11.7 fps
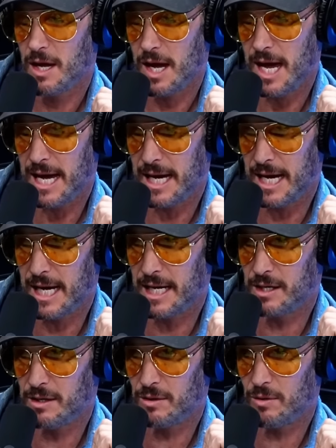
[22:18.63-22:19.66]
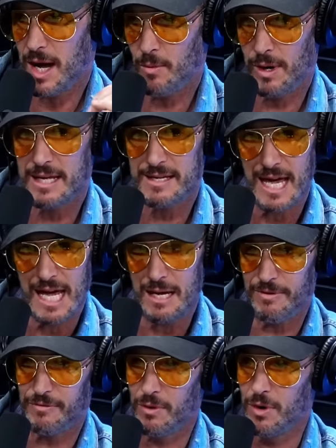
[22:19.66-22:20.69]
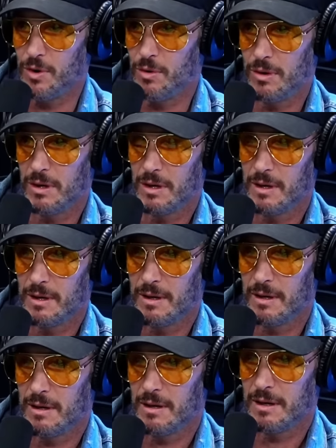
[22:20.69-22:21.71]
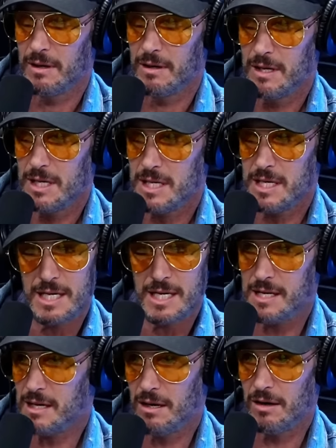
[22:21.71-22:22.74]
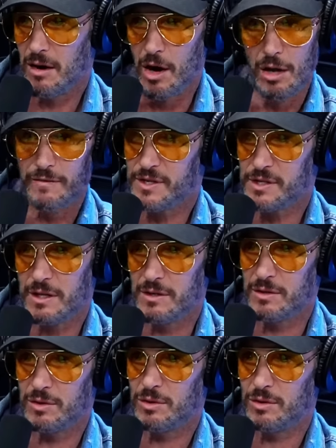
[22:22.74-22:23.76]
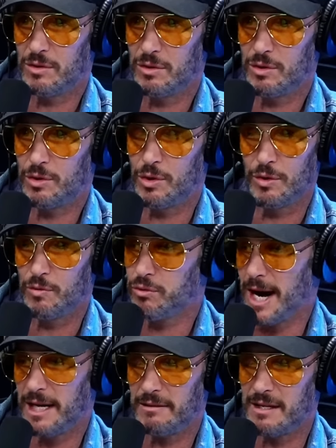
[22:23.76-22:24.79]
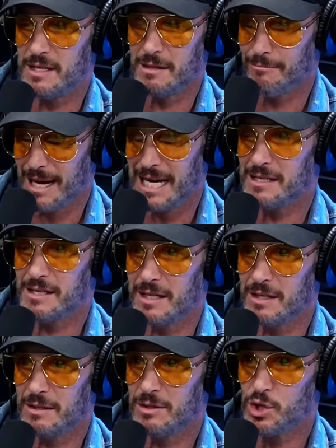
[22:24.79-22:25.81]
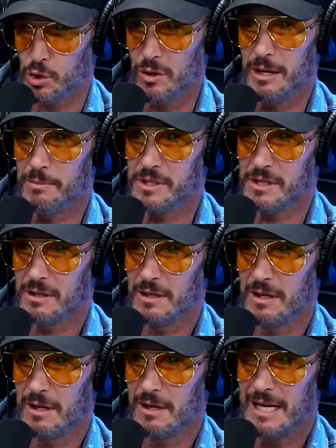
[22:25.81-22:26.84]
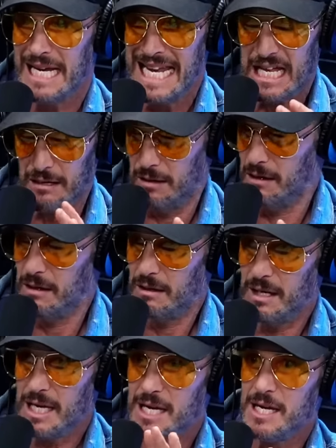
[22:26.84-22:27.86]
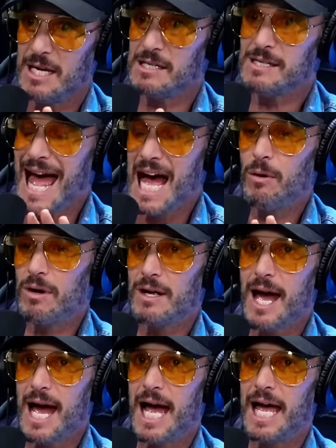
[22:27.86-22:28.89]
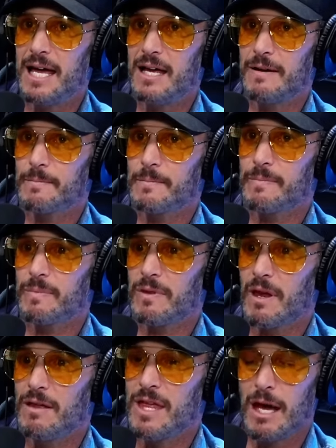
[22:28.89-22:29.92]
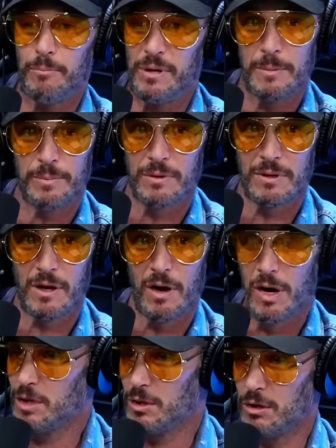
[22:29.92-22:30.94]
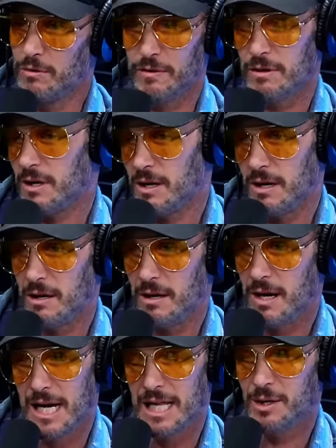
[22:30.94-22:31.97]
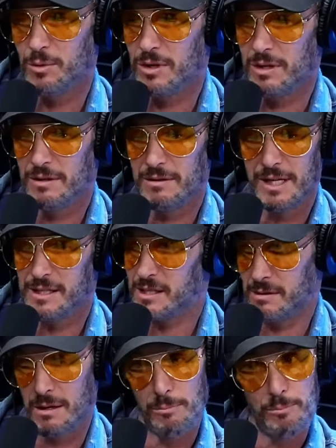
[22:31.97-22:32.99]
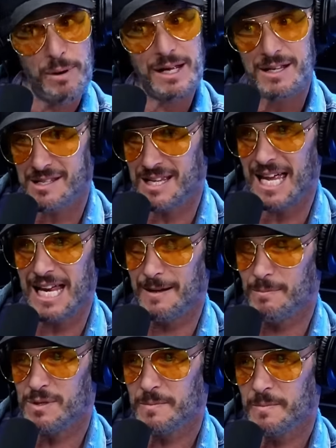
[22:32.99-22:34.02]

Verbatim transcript: And when he came through, he all of a sudden could write these amazing scripts. He is now a guy that people all over Hollywood and the biggest names